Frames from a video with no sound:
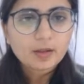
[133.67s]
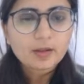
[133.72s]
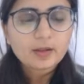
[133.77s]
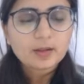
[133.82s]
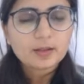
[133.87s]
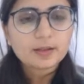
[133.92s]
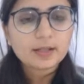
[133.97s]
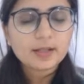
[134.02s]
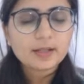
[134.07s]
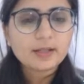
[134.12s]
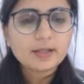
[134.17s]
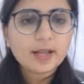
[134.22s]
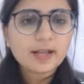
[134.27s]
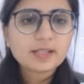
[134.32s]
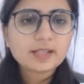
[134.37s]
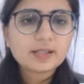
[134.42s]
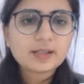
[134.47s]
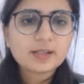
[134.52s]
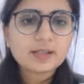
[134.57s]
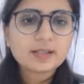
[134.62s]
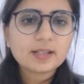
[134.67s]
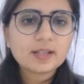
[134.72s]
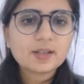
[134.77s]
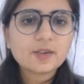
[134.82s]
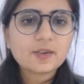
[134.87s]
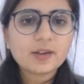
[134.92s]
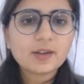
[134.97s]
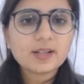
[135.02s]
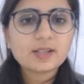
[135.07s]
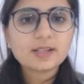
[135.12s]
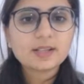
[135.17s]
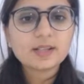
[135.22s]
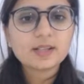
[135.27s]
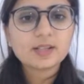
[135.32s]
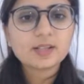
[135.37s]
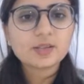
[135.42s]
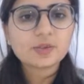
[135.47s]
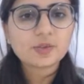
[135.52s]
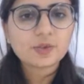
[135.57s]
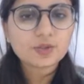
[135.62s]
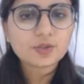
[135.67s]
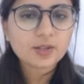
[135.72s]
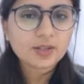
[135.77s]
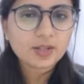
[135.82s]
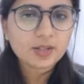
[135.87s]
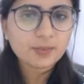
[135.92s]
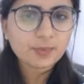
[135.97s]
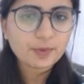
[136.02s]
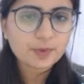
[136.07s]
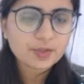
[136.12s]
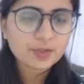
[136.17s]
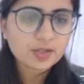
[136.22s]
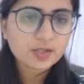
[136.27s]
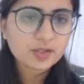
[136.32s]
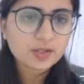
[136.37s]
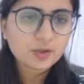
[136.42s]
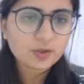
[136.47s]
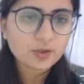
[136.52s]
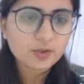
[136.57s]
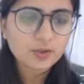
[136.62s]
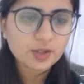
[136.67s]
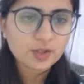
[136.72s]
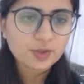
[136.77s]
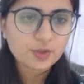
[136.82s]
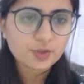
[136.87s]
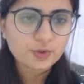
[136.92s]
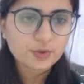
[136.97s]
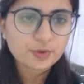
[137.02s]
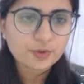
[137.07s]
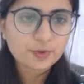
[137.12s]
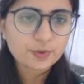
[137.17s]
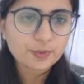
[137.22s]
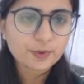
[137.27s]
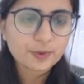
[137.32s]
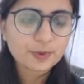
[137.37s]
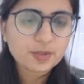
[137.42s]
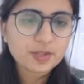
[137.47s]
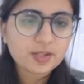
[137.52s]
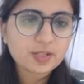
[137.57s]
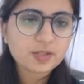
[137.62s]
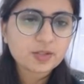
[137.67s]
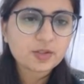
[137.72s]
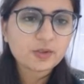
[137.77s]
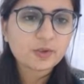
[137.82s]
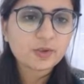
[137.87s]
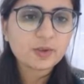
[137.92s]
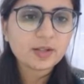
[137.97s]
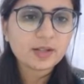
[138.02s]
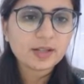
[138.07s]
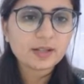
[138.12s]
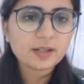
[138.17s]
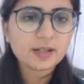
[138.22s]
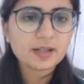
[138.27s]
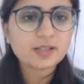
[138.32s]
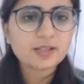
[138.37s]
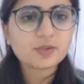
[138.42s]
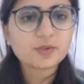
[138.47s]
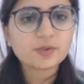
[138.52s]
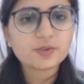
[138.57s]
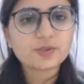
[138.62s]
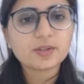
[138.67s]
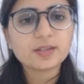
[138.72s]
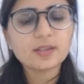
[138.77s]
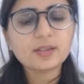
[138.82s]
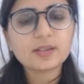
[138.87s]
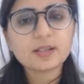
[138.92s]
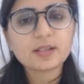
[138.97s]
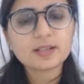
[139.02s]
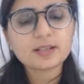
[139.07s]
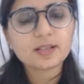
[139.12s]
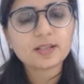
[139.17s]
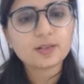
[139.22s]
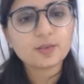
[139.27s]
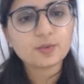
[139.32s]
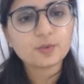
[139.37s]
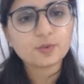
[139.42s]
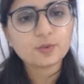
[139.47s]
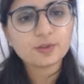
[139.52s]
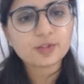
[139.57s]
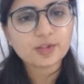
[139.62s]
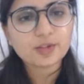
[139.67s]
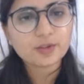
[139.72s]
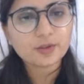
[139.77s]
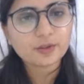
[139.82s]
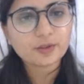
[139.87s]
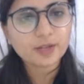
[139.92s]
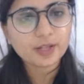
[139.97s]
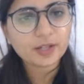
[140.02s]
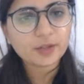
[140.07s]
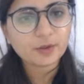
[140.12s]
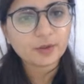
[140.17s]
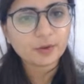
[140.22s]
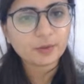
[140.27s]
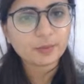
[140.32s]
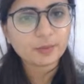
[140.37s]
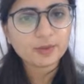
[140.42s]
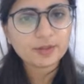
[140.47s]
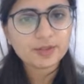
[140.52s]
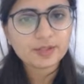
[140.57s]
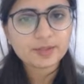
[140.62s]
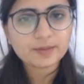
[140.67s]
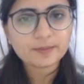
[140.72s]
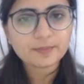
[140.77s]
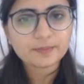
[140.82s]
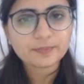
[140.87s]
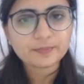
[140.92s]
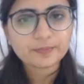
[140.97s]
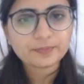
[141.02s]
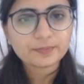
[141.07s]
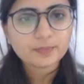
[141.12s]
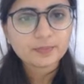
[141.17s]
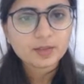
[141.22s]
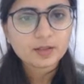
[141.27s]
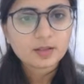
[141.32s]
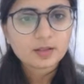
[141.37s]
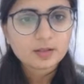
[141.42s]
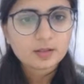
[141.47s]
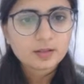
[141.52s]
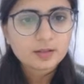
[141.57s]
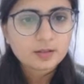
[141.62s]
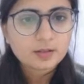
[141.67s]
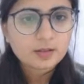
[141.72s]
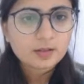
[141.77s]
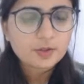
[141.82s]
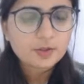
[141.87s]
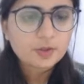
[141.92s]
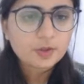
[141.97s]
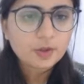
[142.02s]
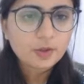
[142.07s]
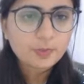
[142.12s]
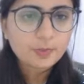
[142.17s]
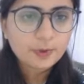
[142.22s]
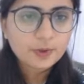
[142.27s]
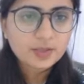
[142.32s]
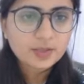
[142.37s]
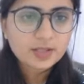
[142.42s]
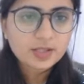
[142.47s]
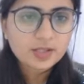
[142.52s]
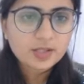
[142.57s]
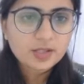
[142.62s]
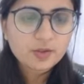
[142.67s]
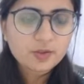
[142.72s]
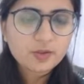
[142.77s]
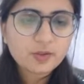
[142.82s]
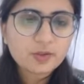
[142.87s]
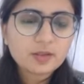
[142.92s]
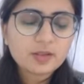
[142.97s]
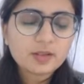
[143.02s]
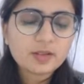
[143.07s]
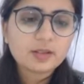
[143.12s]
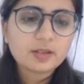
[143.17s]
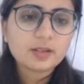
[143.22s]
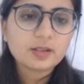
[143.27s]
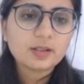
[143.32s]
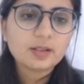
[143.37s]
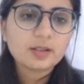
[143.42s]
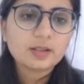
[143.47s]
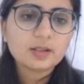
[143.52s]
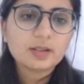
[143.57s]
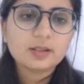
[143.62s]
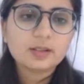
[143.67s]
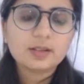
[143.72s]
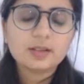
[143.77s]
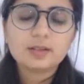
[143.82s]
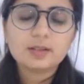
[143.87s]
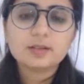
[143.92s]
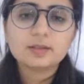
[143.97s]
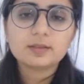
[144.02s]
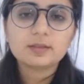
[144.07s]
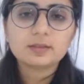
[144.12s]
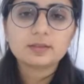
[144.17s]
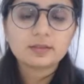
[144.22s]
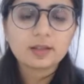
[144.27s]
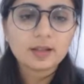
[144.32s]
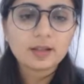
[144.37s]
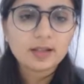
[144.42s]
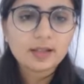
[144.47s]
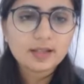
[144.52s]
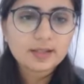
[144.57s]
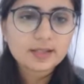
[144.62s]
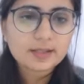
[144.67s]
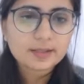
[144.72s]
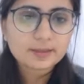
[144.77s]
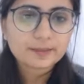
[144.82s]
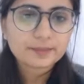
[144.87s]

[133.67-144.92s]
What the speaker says: Then next is increase in estrogen and progesterone ratio. So progesterone and estrogen, these are two steroid hormones. So progesterone is